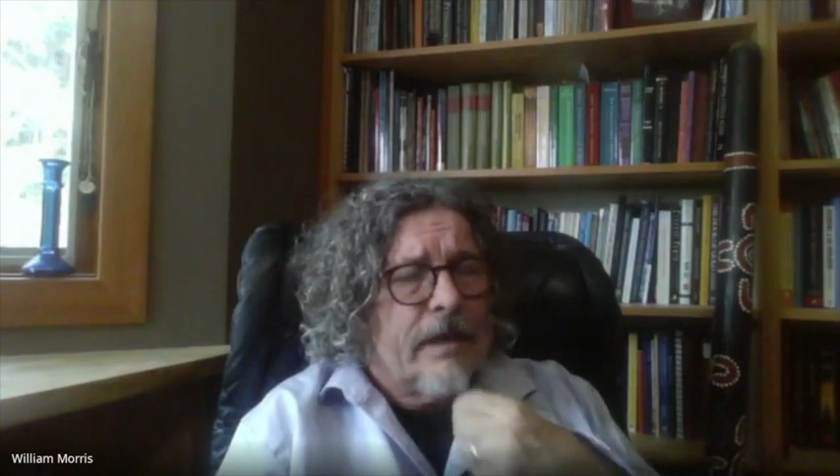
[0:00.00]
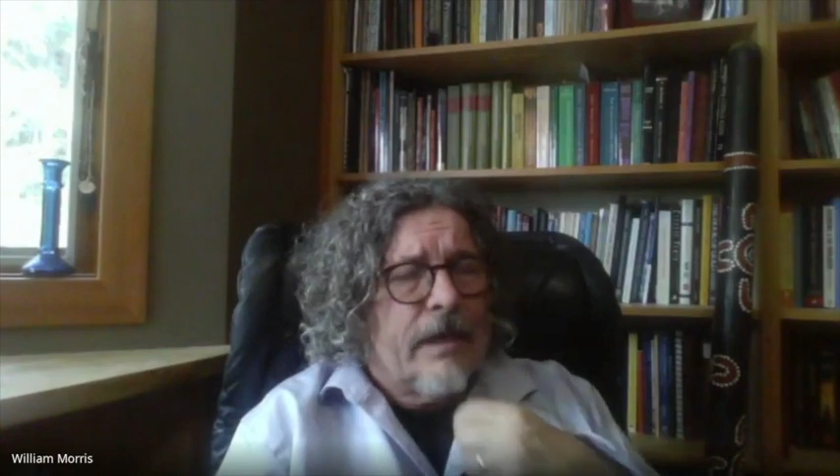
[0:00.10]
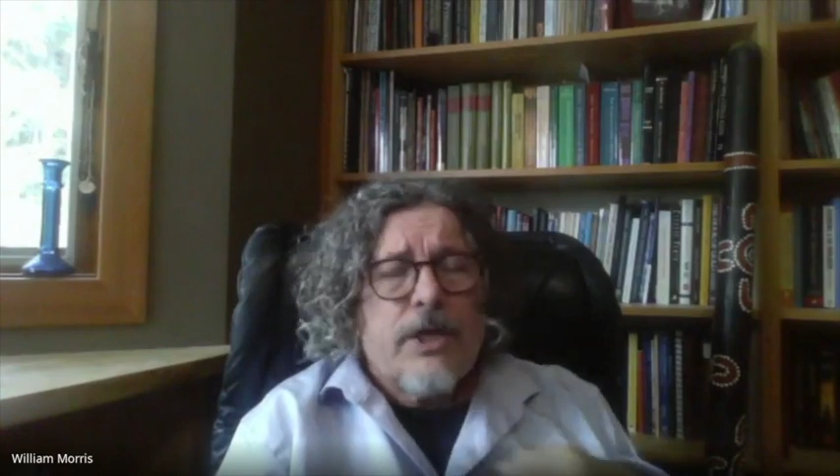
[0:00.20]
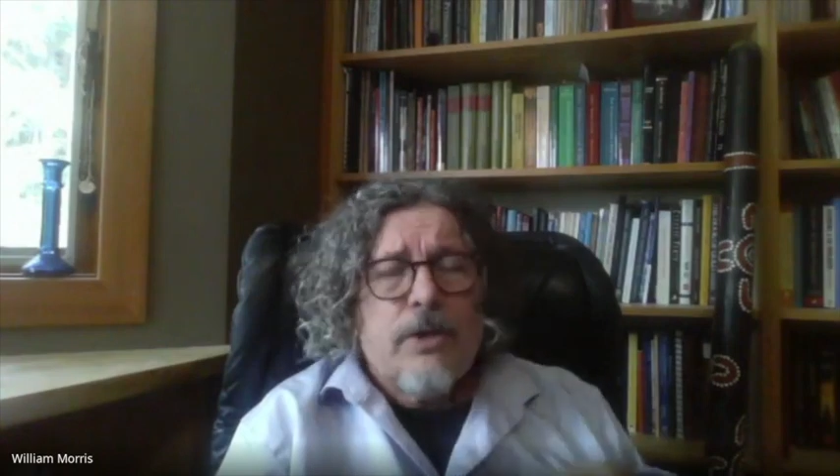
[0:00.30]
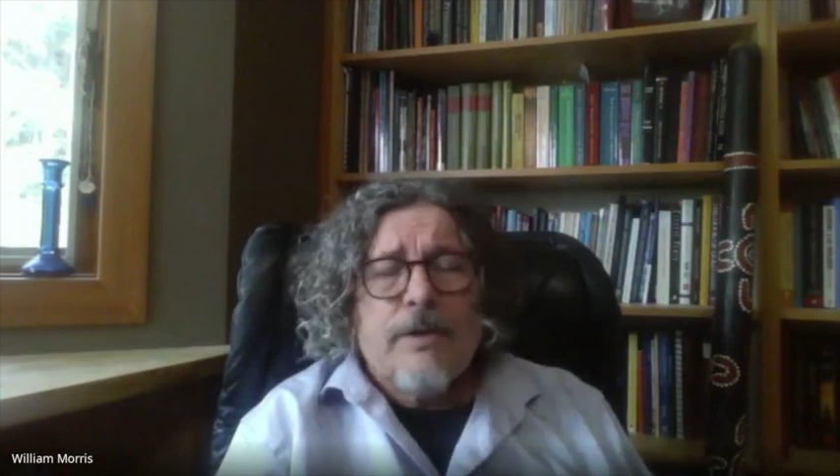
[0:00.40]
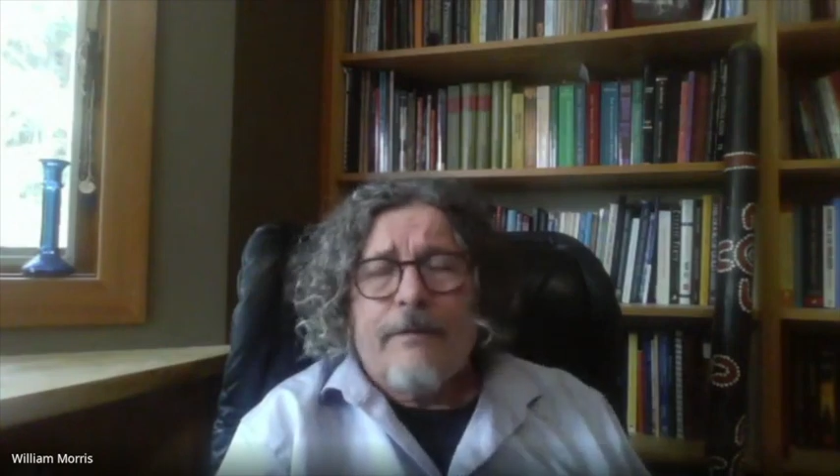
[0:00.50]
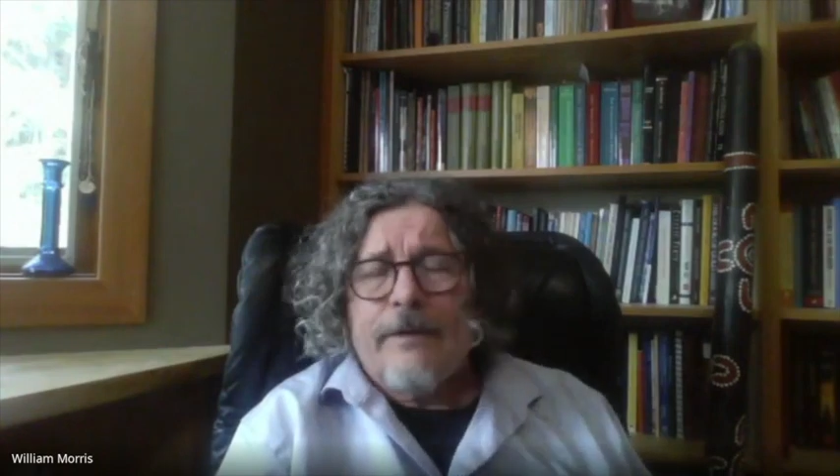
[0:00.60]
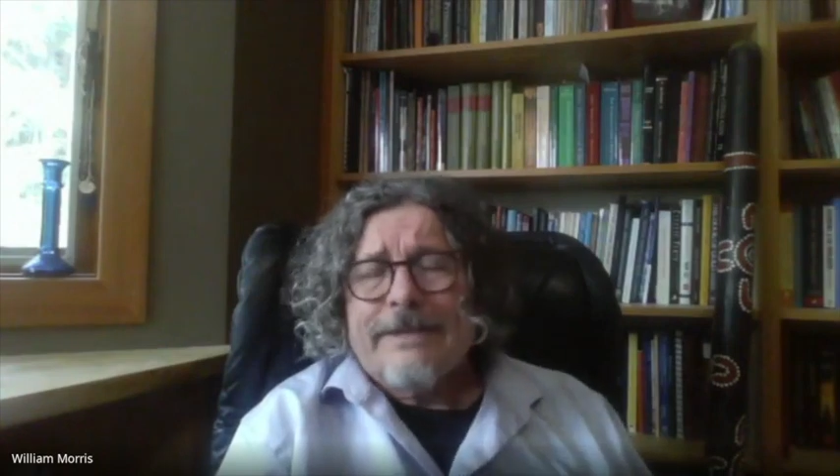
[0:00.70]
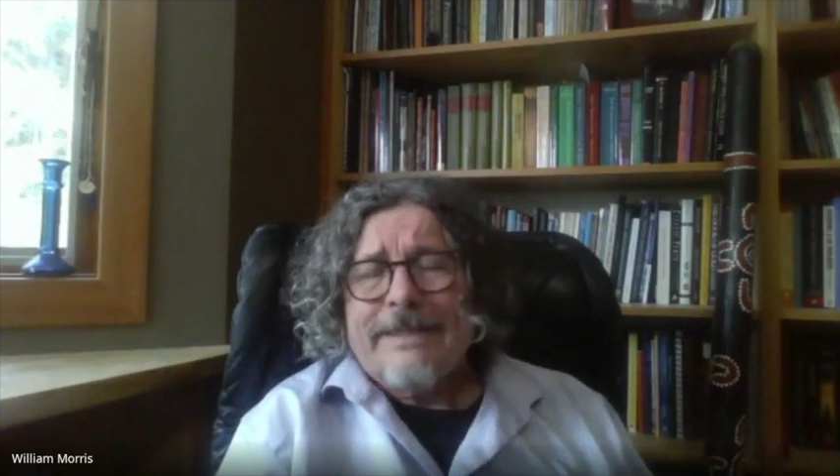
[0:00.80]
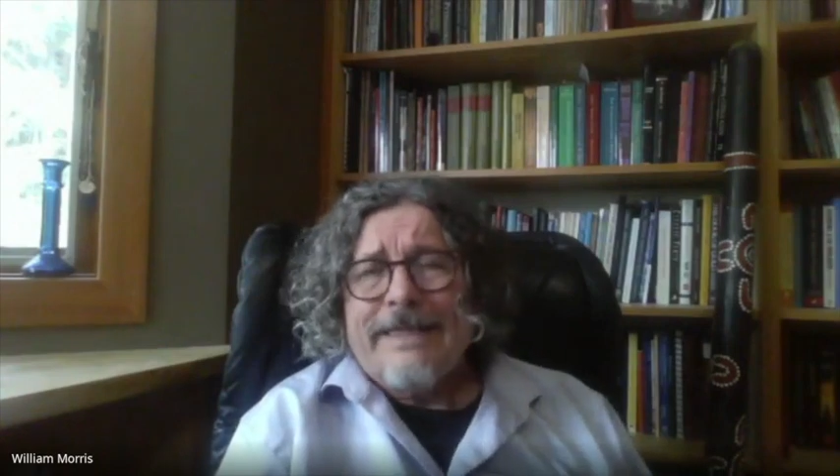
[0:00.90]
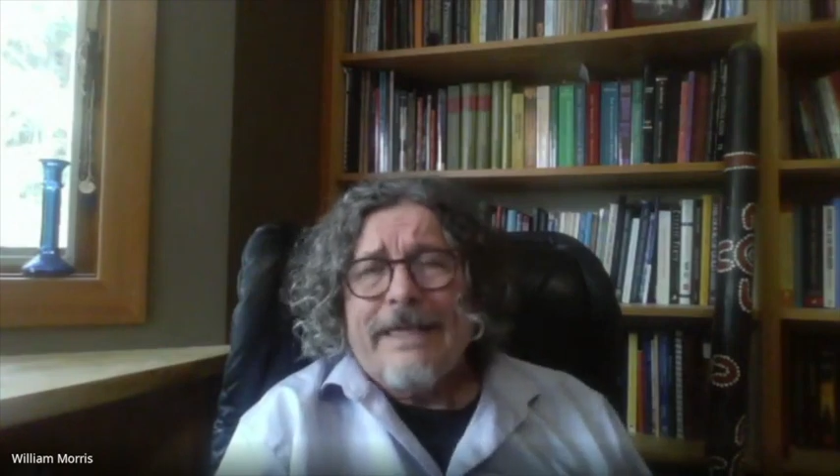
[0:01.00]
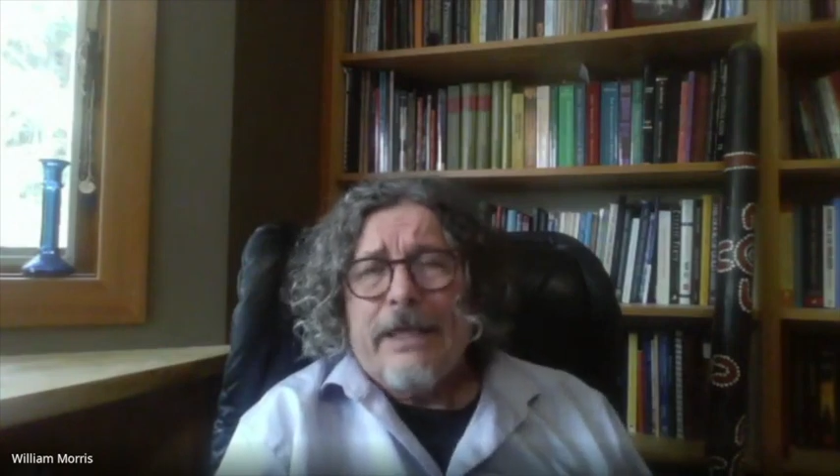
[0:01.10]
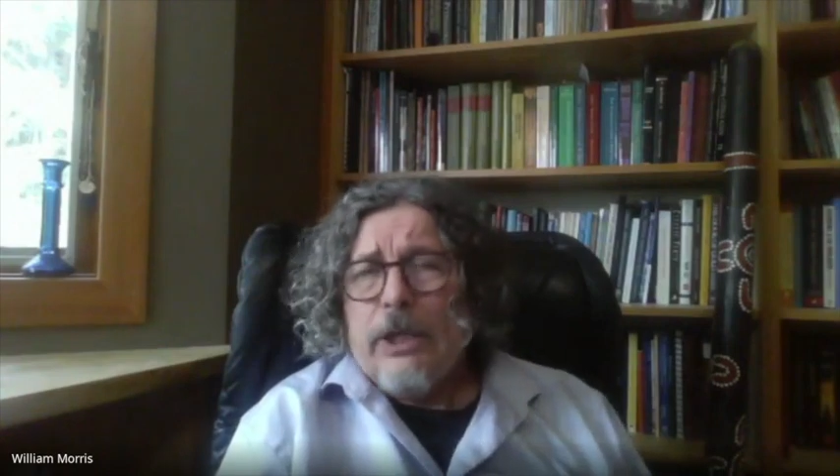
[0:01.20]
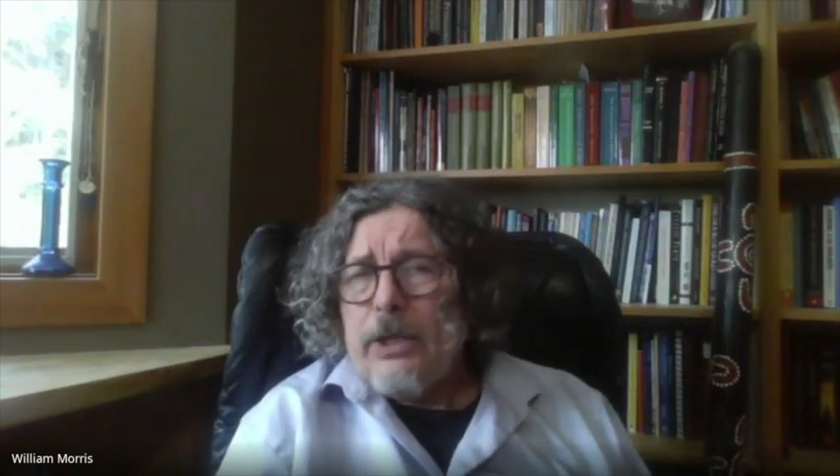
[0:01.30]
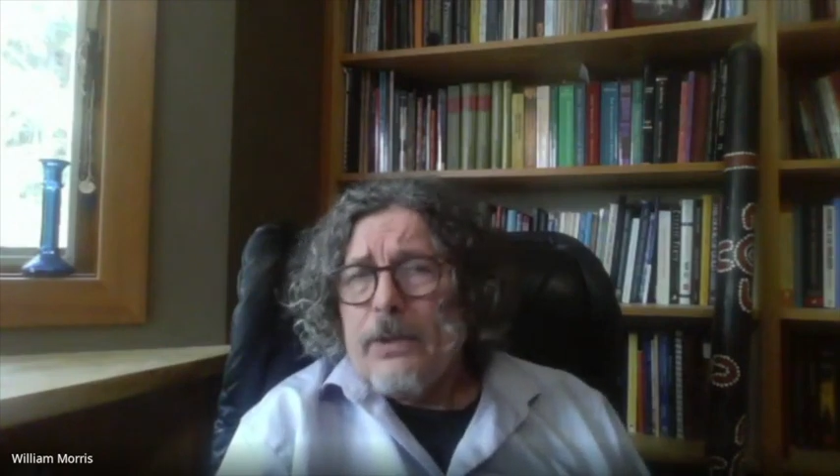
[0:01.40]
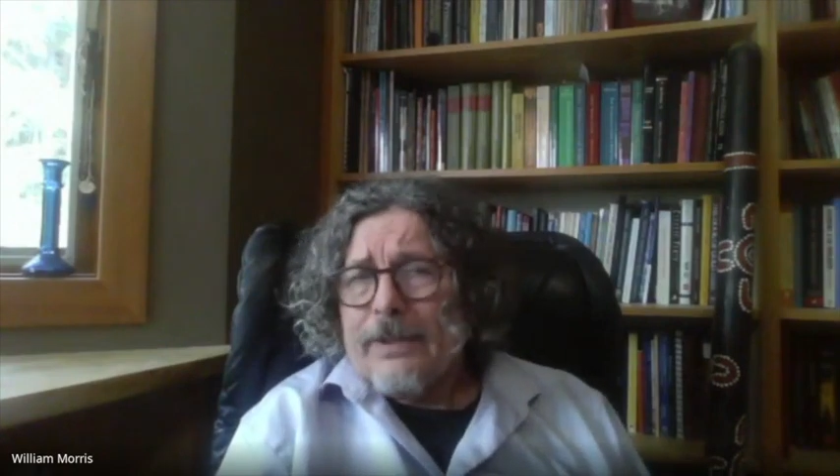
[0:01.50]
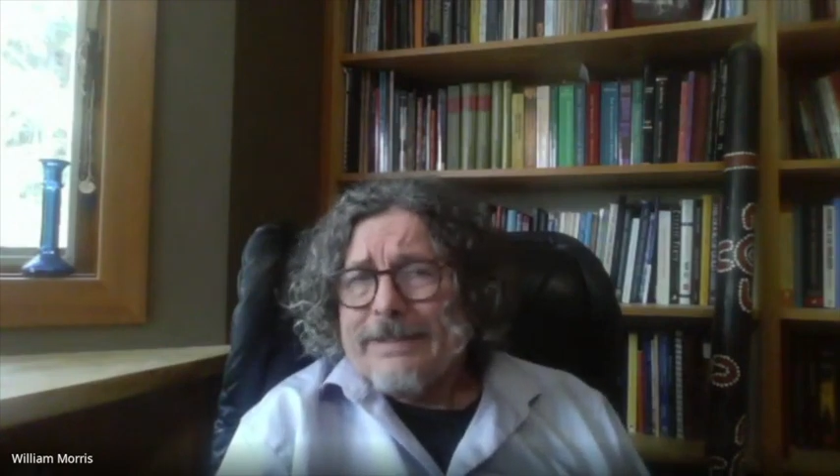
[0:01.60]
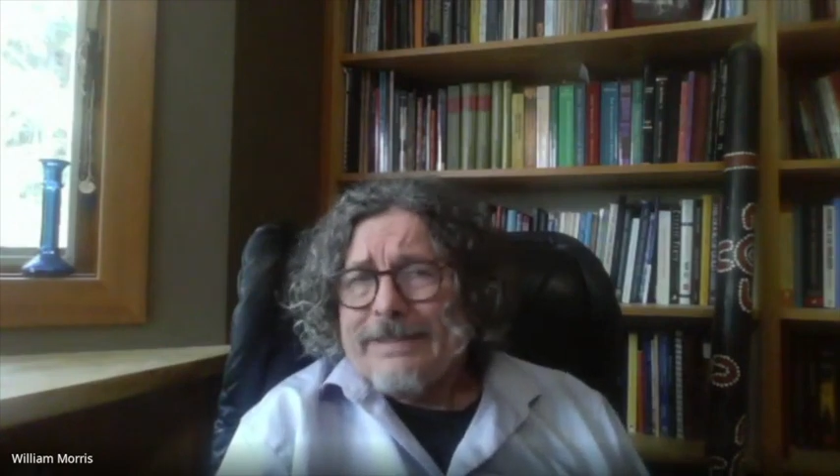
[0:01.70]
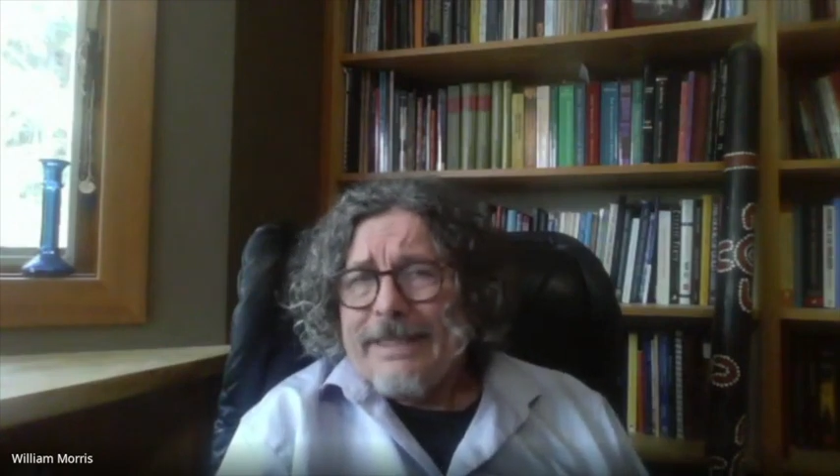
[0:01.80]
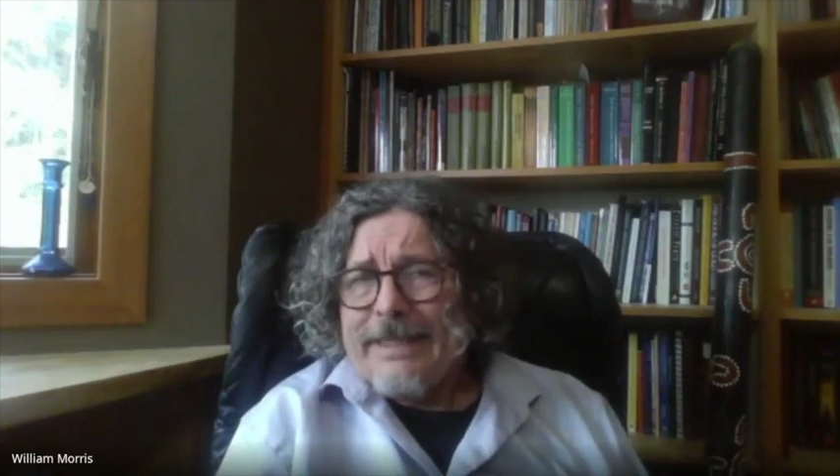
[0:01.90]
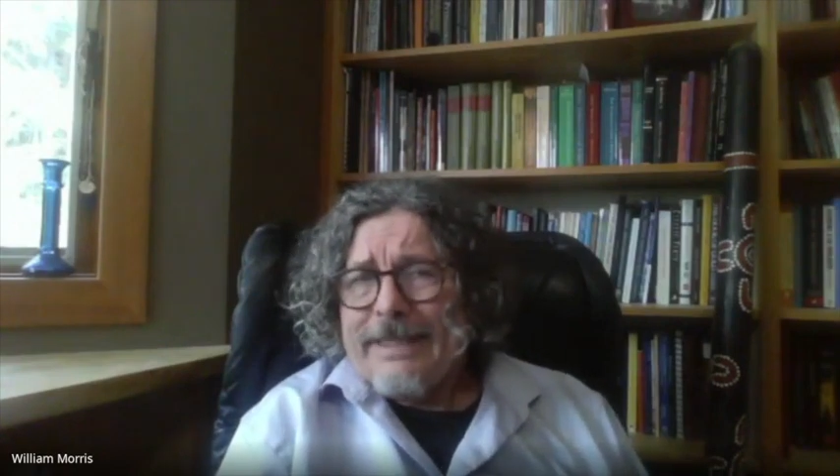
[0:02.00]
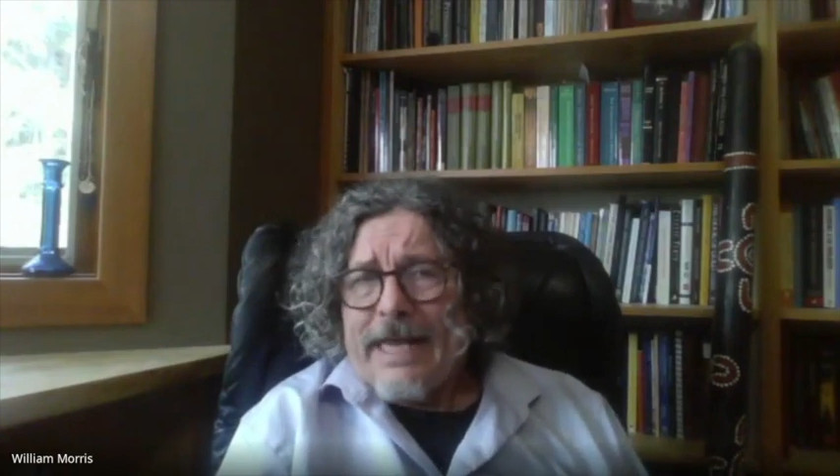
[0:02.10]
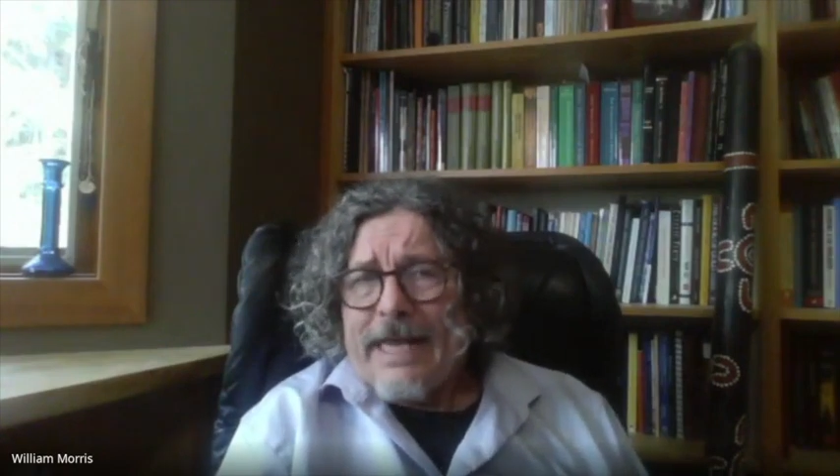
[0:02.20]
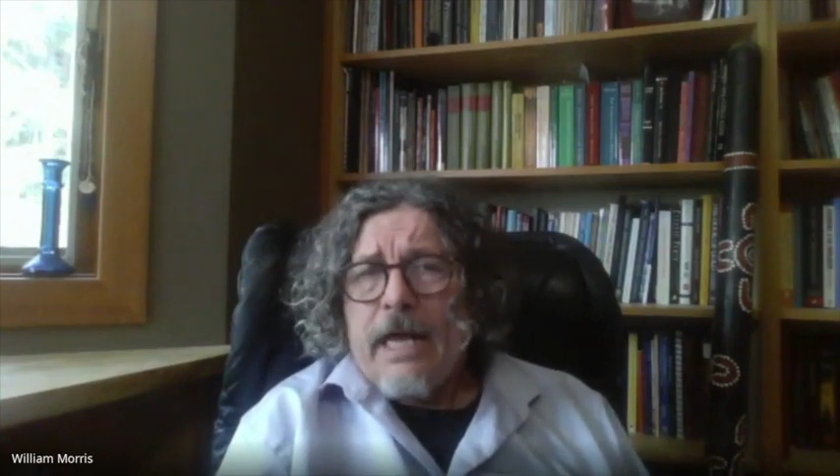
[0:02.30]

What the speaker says: university in New York City